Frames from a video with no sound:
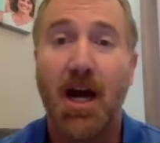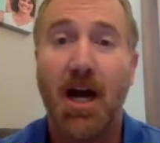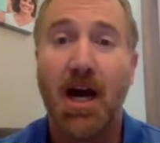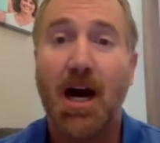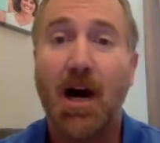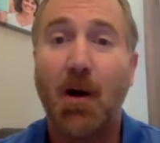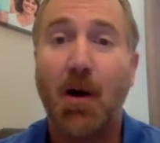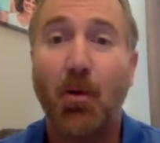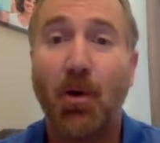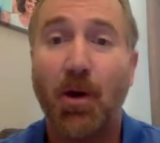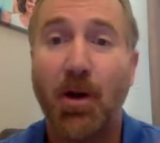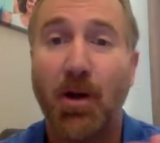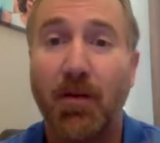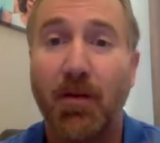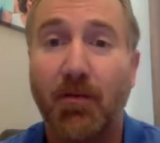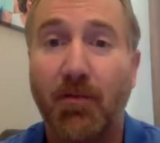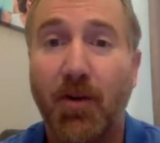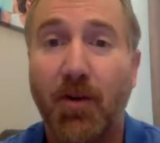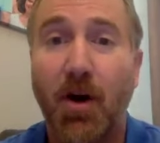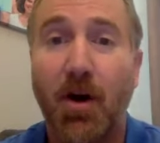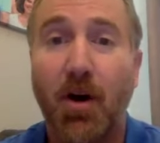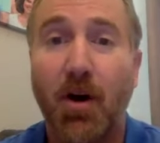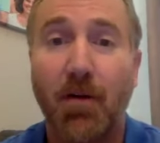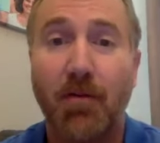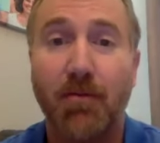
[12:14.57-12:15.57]
I want to
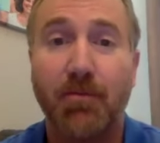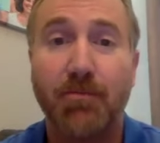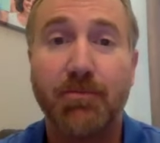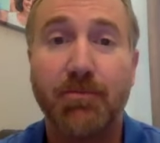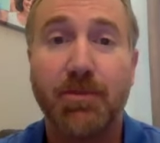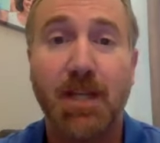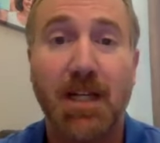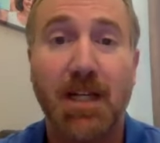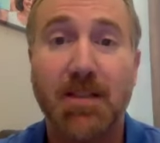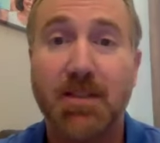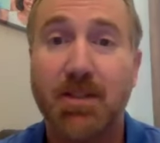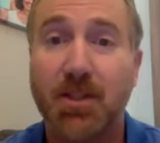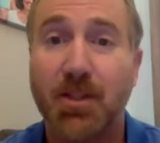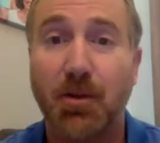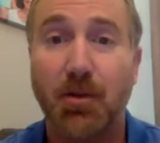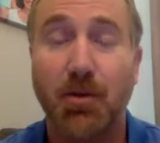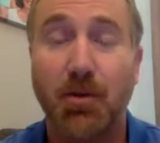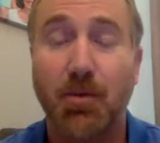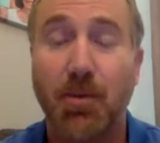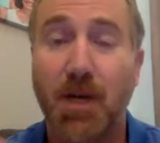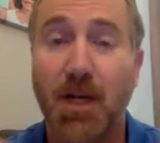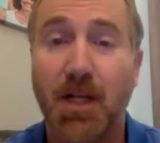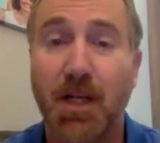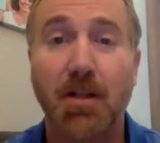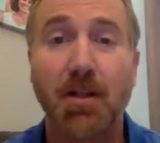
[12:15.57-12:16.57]
involve Tessa, you
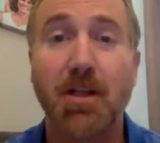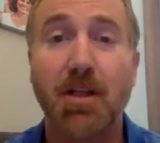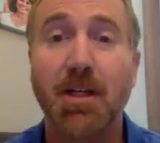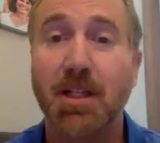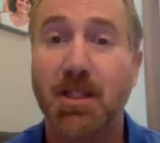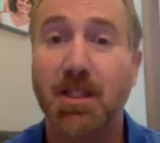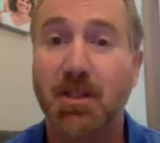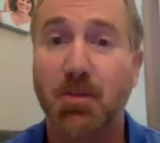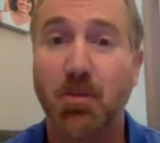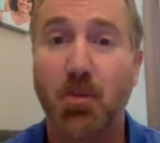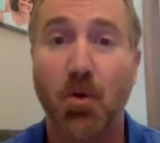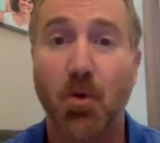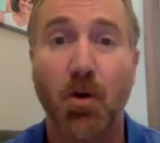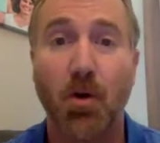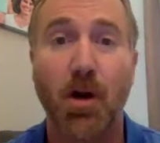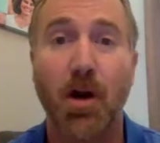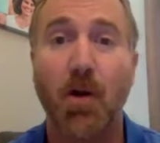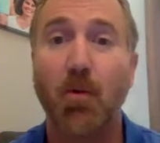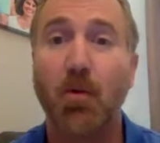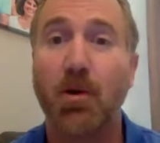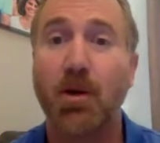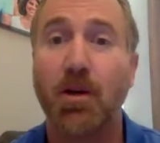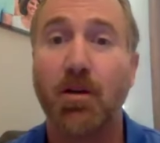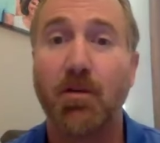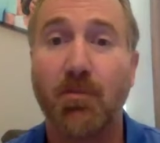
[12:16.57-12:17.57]
in my clinics more. I
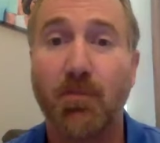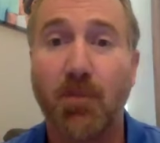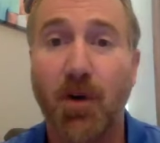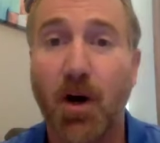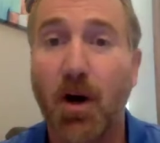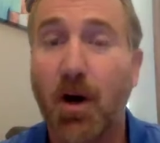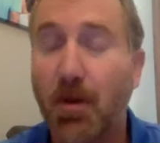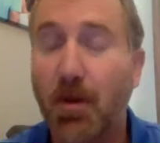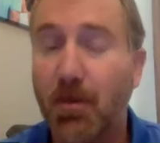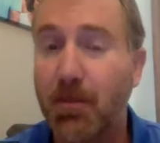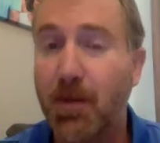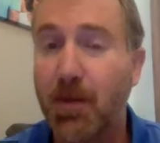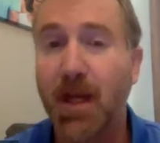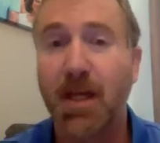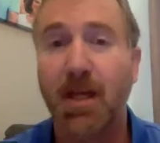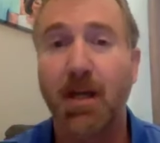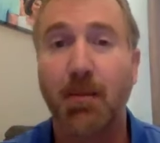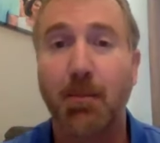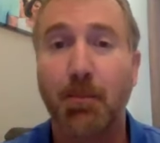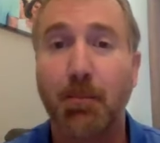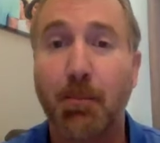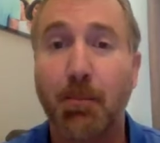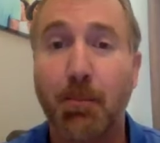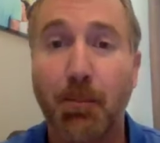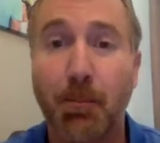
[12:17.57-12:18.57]
want to make it
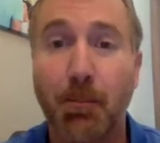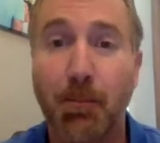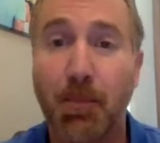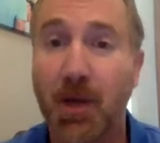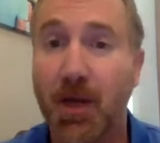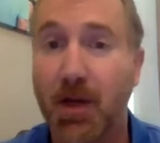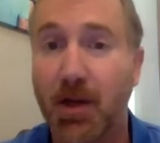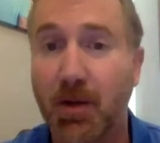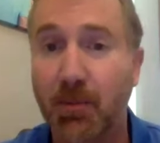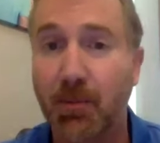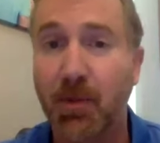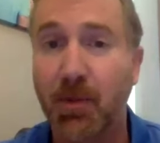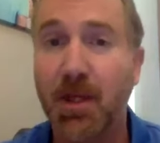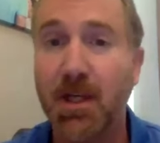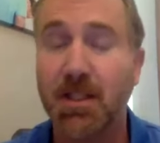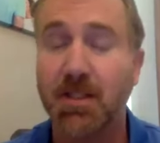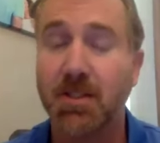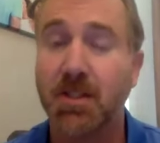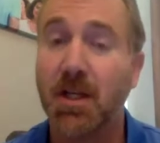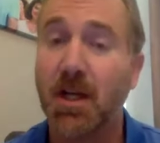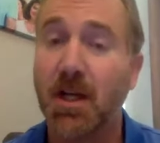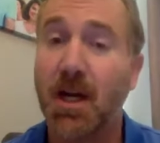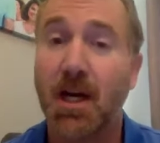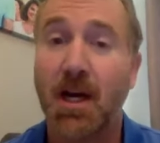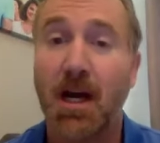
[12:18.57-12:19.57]
a bigger piece.